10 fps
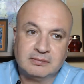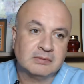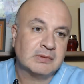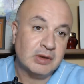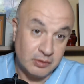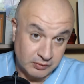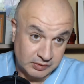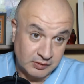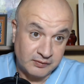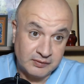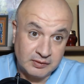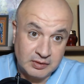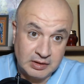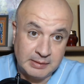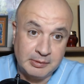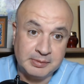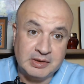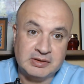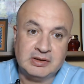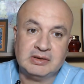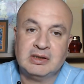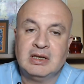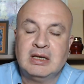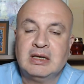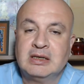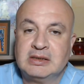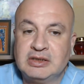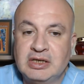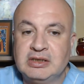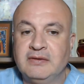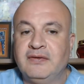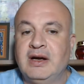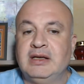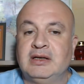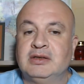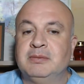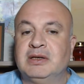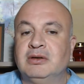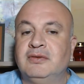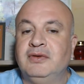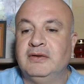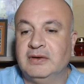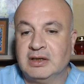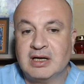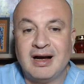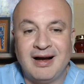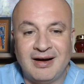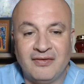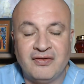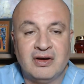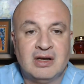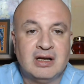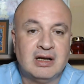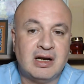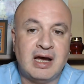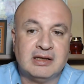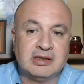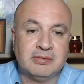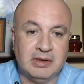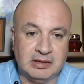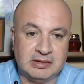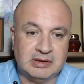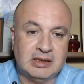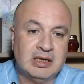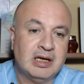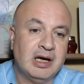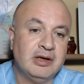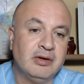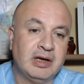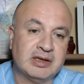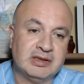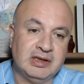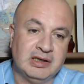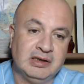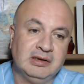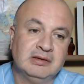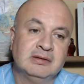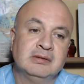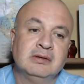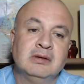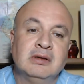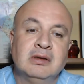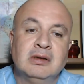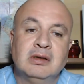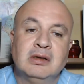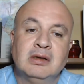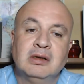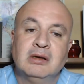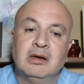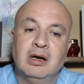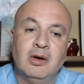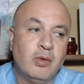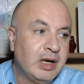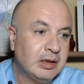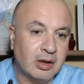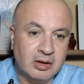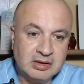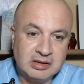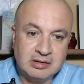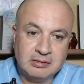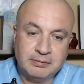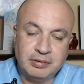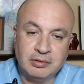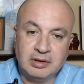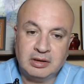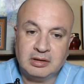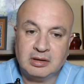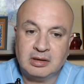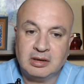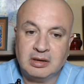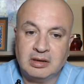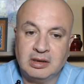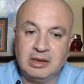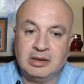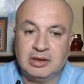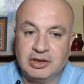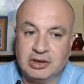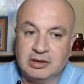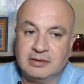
cause of hemoptysis, suggestive findings, subacute fever, cough, night sweats, anorexia, weight loss, poor dentition.